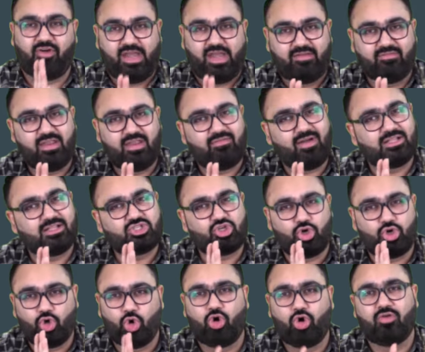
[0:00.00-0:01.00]
for everyone.
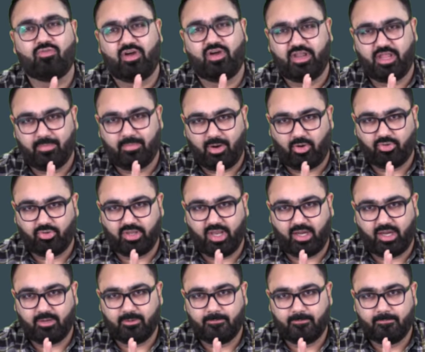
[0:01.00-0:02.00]
So don't worry about
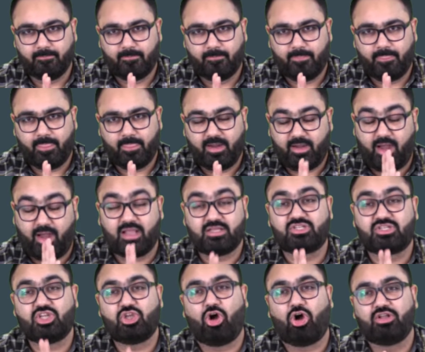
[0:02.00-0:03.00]
that.
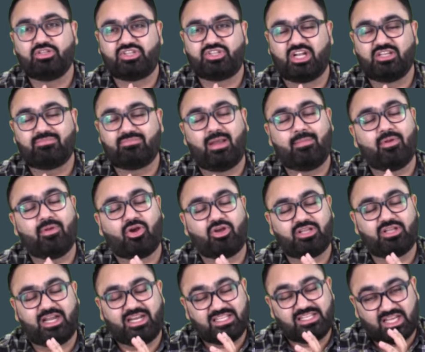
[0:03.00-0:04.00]
Trust your judgment
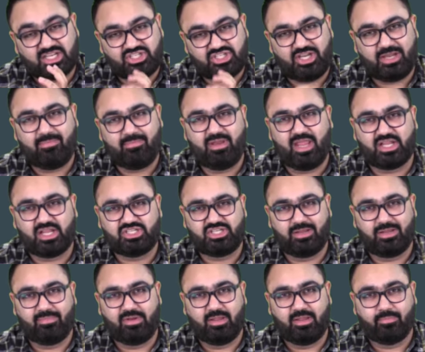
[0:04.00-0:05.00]
because that is extremely,
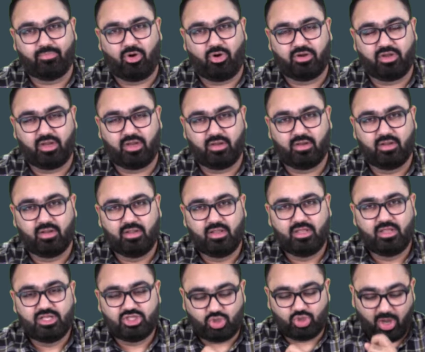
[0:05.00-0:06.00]
extremely important.
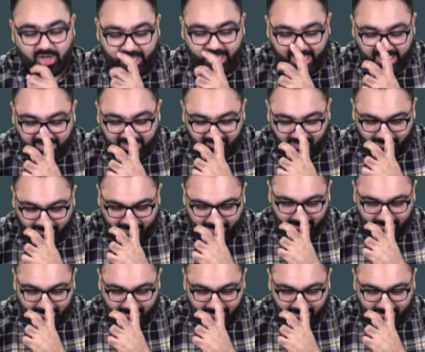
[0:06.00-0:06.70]
So again, if the